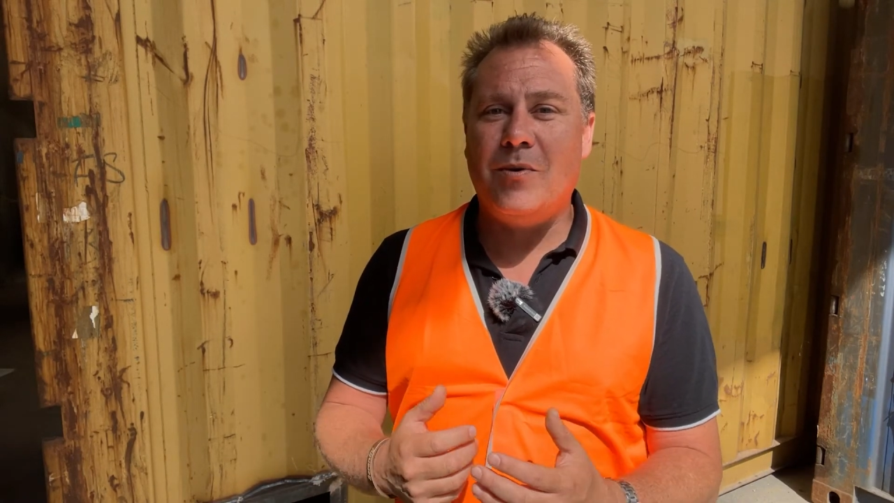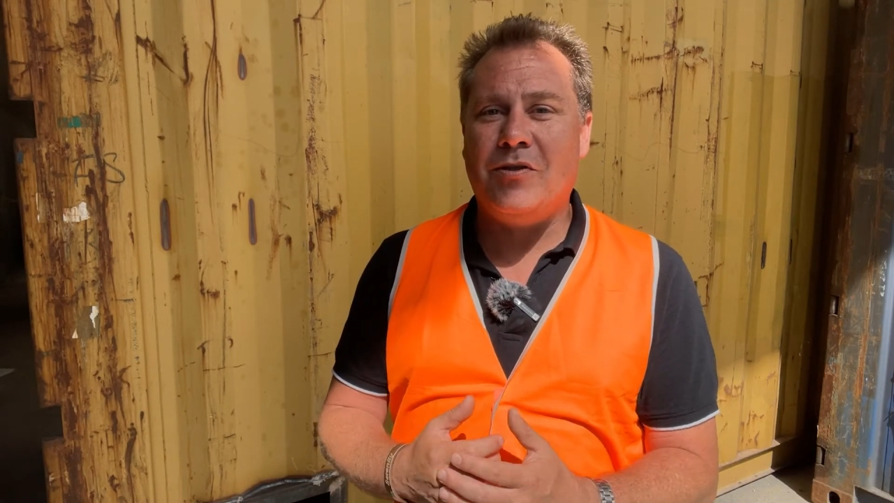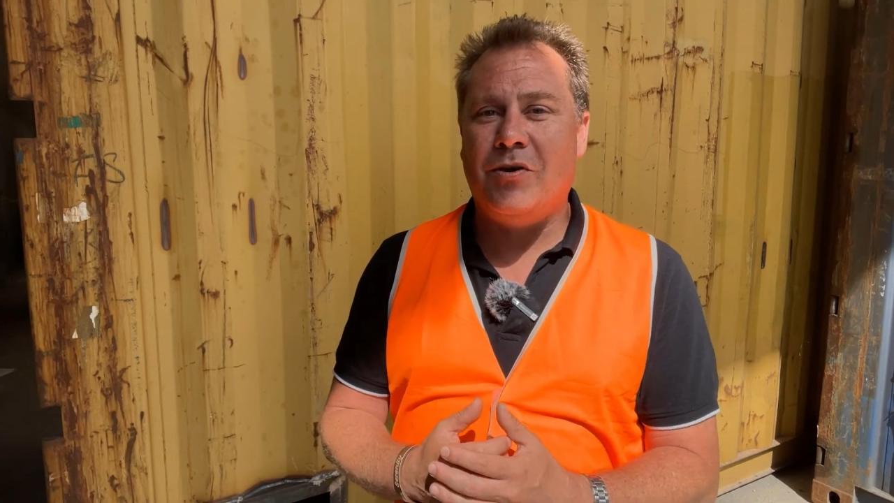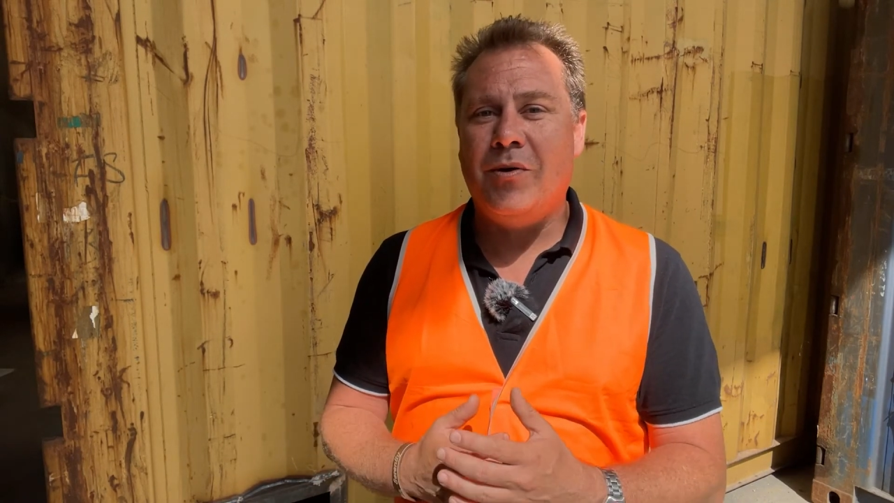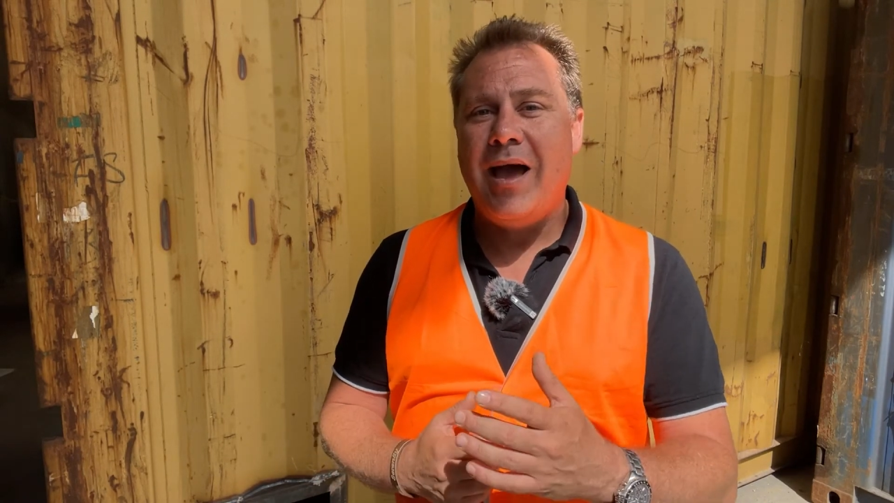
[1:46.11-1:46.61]

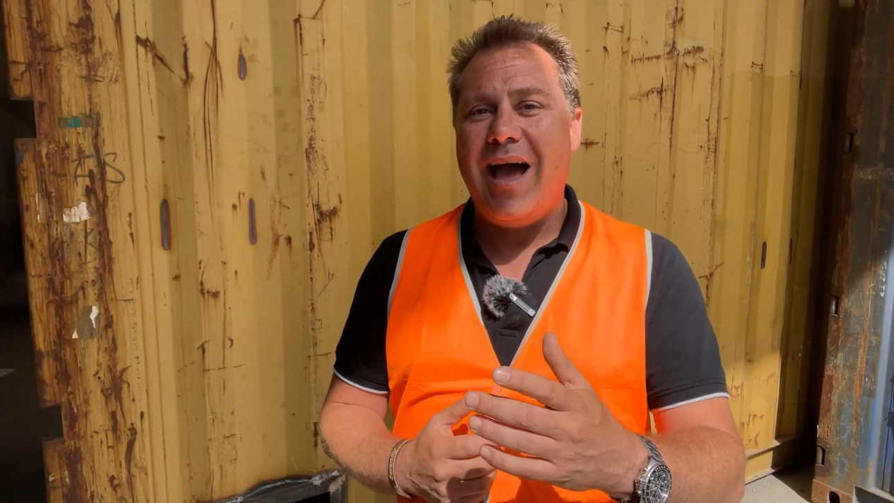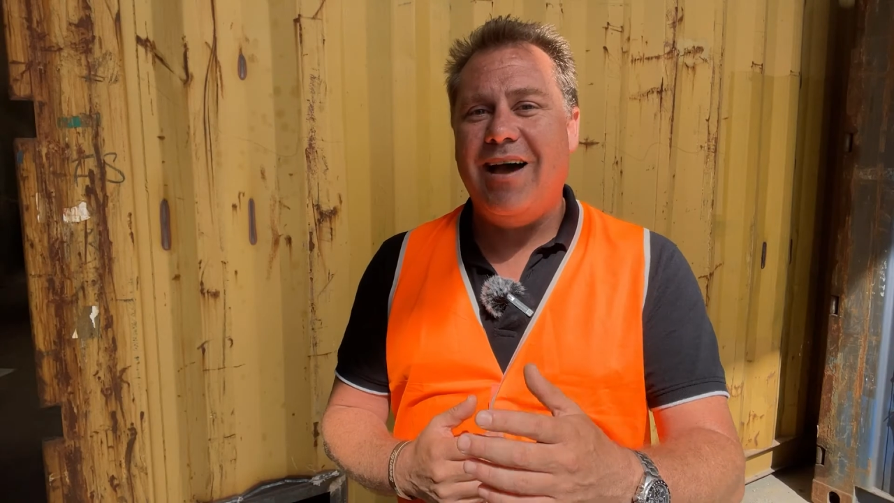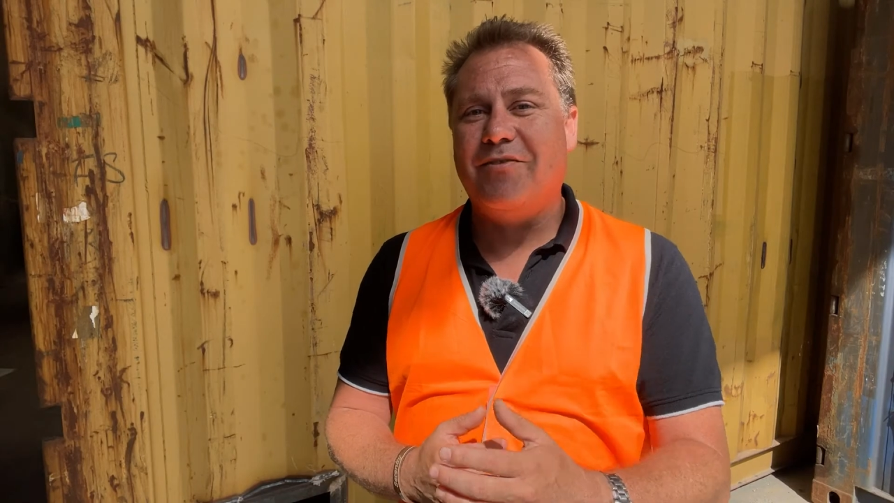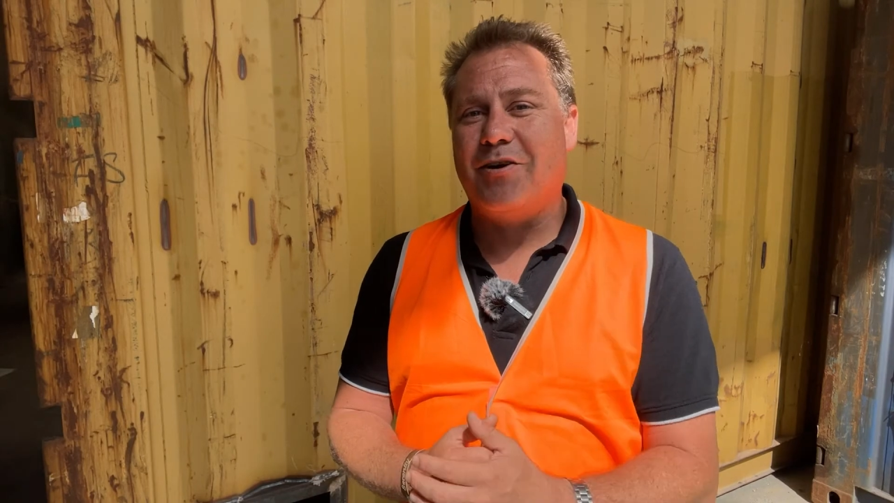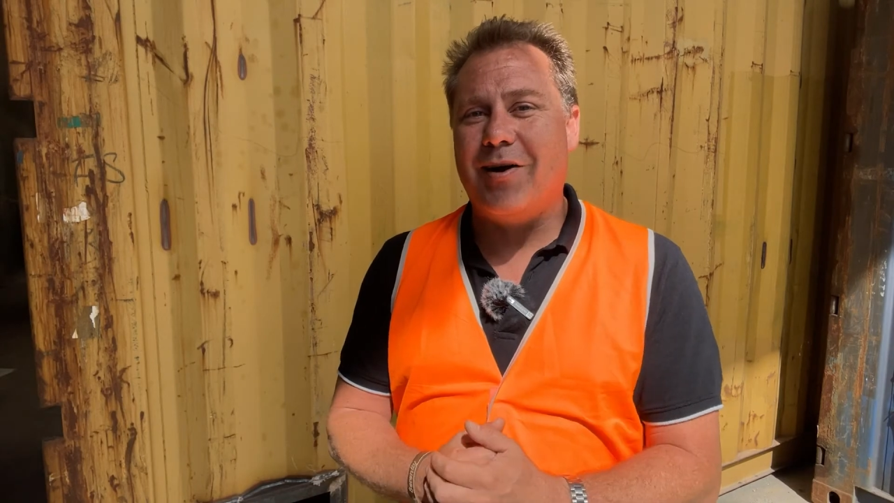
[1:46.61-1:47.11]
with you.
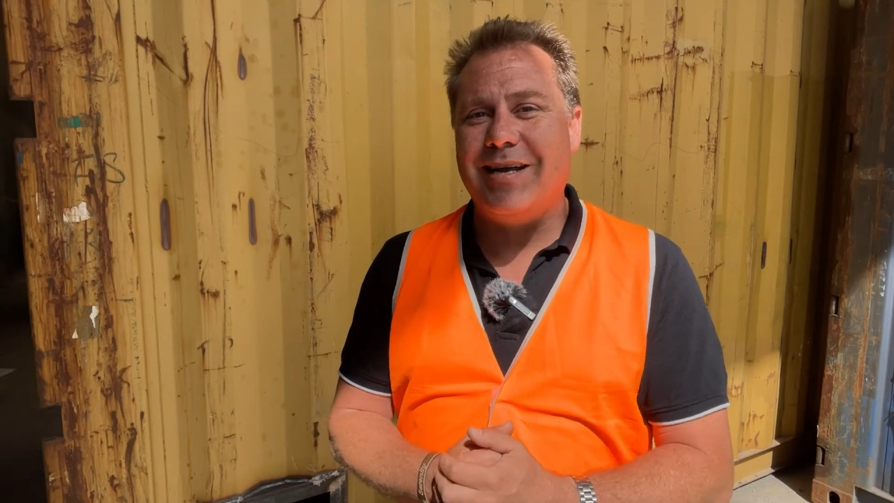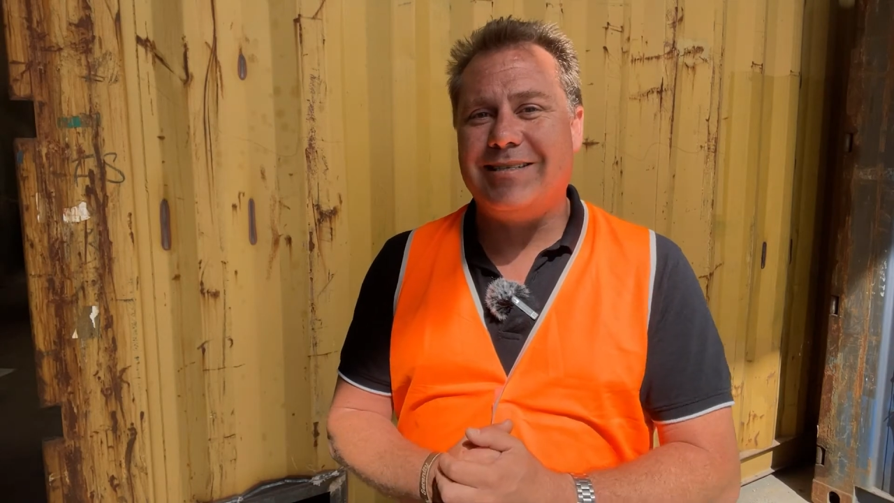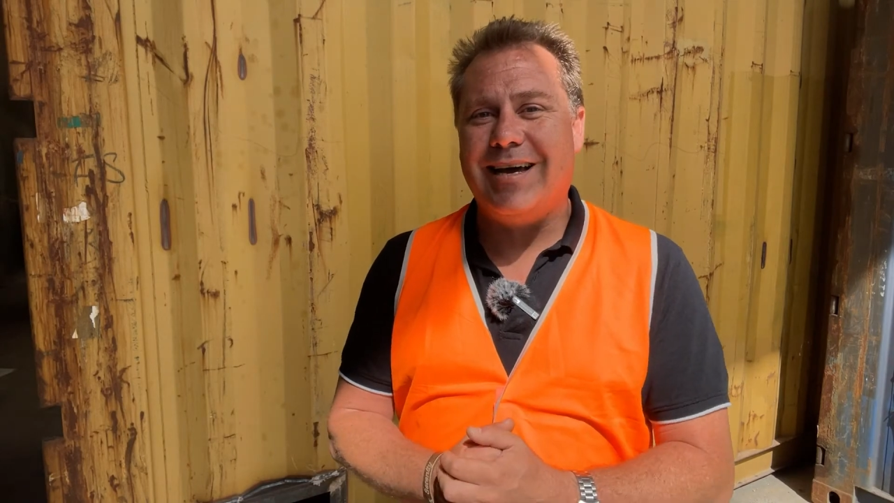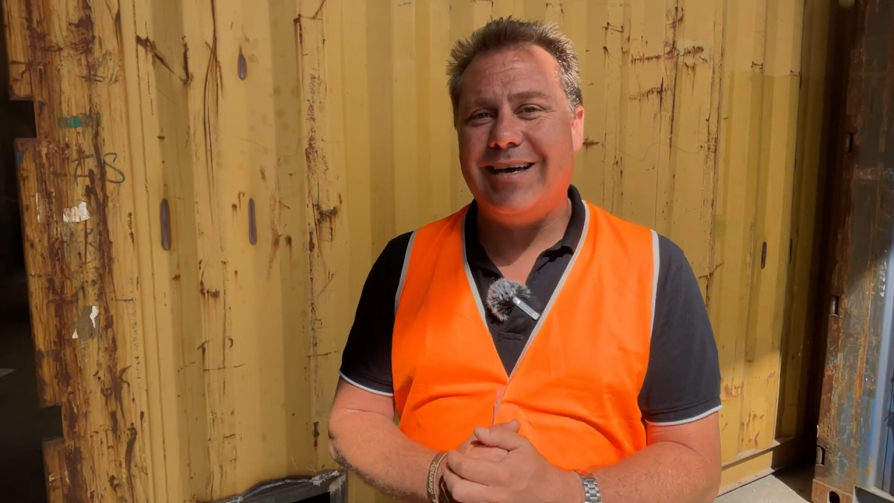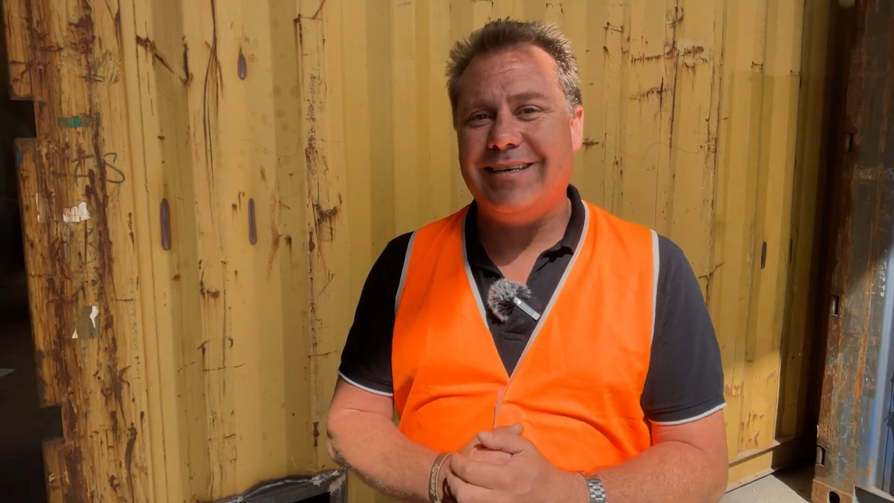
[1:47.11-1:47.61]
Have a
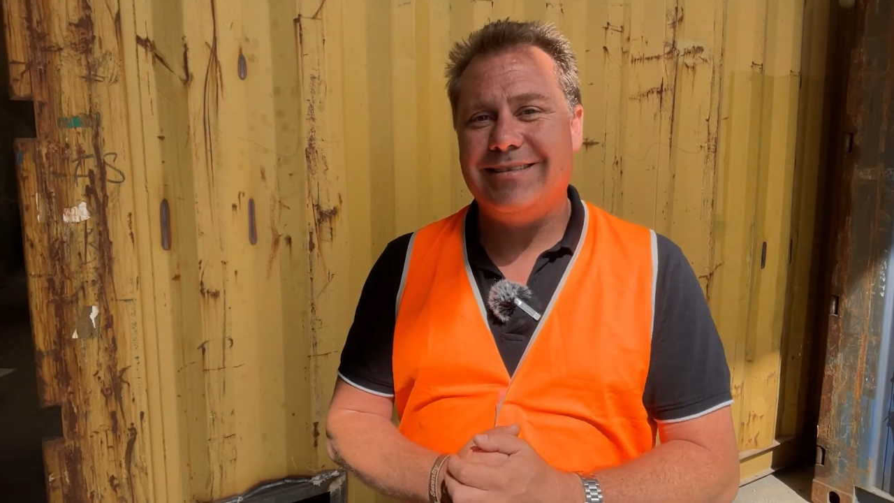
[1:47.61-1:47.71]
great day.